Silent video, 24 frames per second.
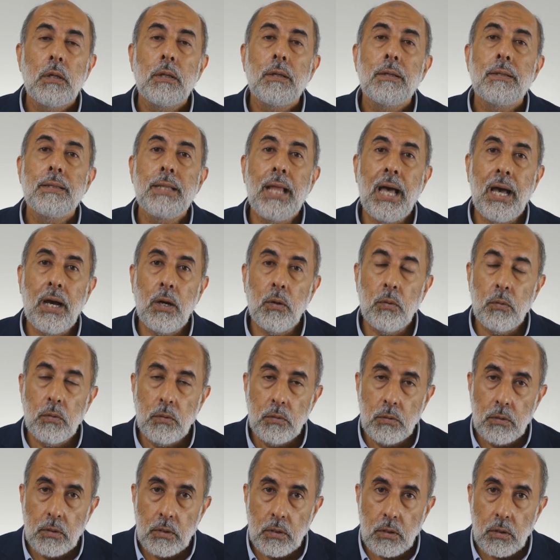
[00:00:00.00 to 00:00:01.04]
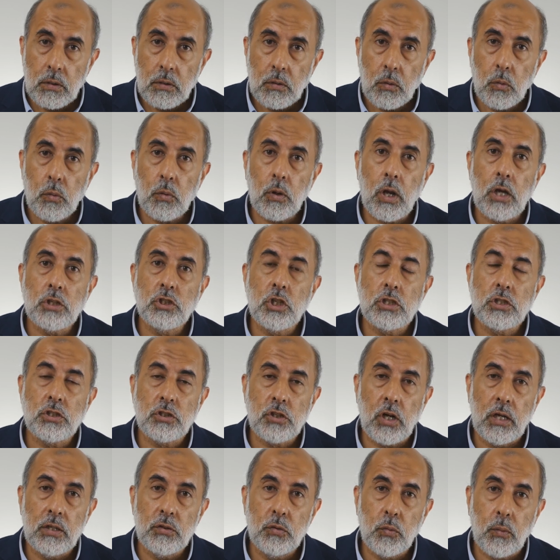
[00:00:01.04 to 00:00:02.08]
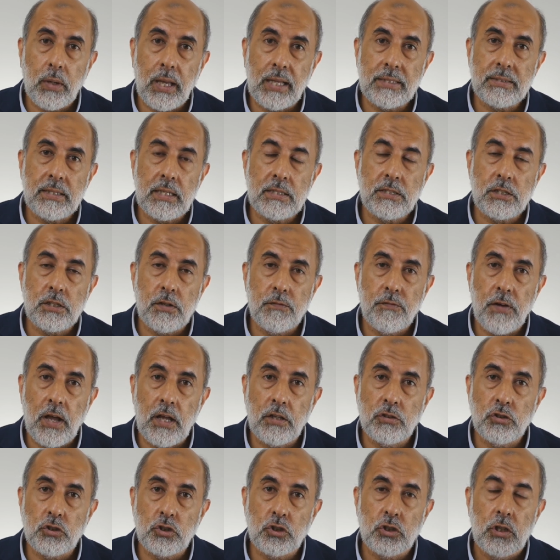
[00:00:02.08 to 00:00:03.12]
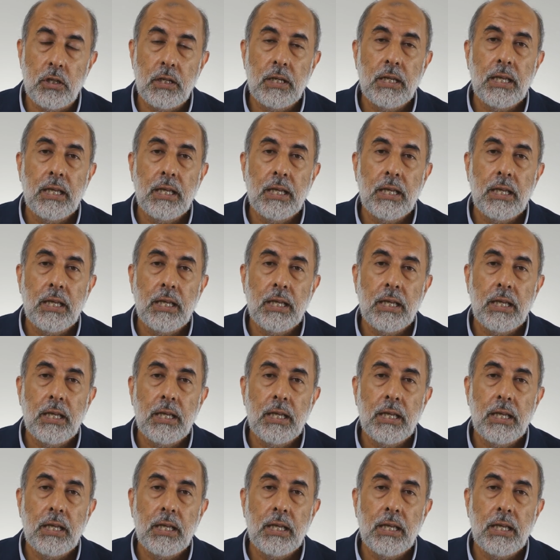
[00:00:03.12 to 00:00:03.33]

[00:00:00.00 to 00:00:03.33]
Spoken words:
Now, Quraysh is trying to get its revenge.